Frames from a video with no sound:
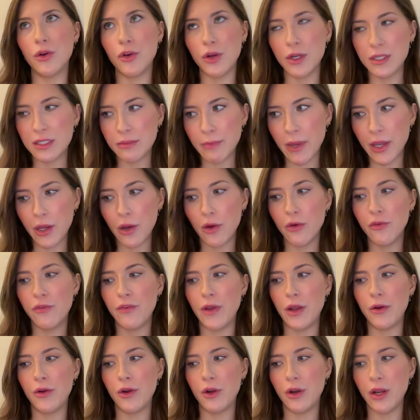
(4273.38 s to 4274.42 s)
Chris, my
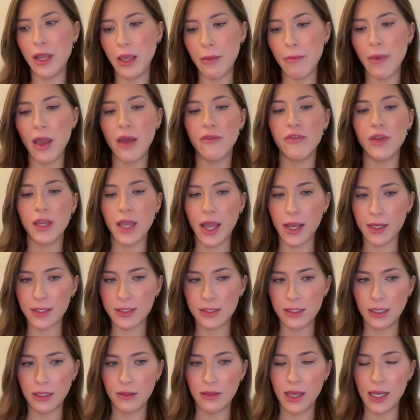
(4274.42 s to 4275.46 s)
co-founder, him having
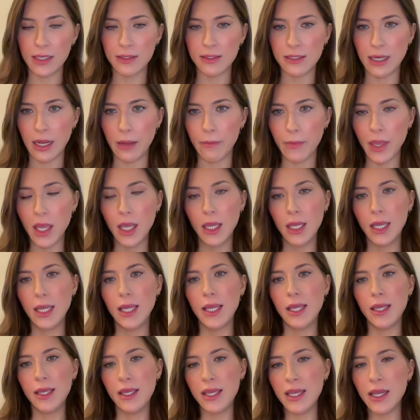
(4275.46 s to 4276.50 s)
exited last time,
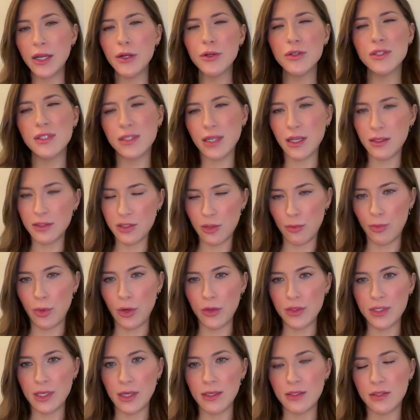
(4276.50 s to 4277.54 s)
he understands the
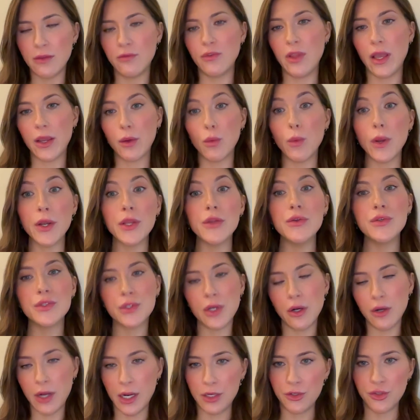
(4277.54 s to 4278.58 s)
process of like when you
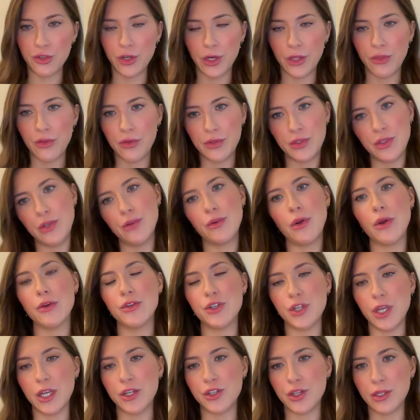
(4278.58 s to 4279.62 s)
start entering those
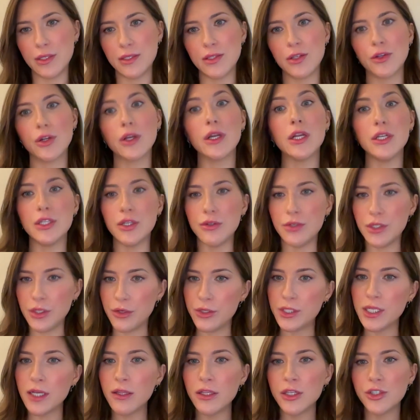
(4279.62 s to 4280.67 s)
negotiations, they're going to do due
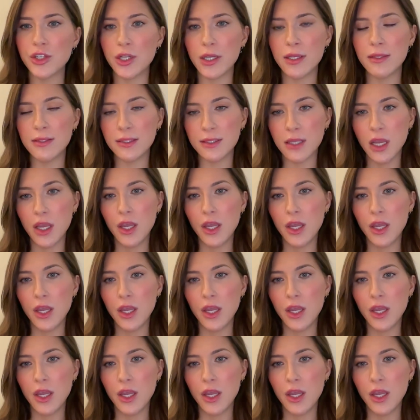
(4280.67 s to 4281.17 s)
diligence,